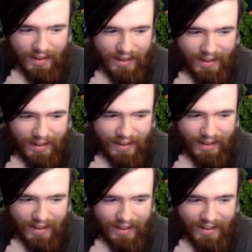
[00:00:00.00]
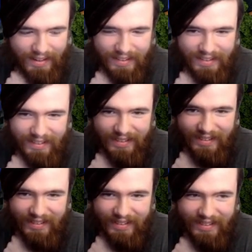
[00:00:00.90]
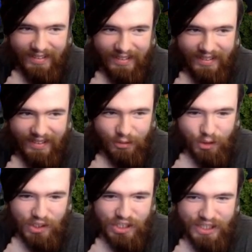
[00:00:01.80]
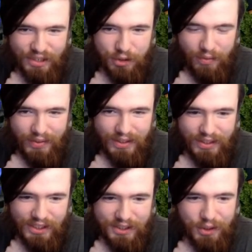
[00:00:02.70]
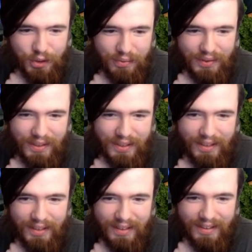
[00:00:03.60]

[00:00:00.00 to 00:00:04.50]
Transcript: Ah. He goes change over, change over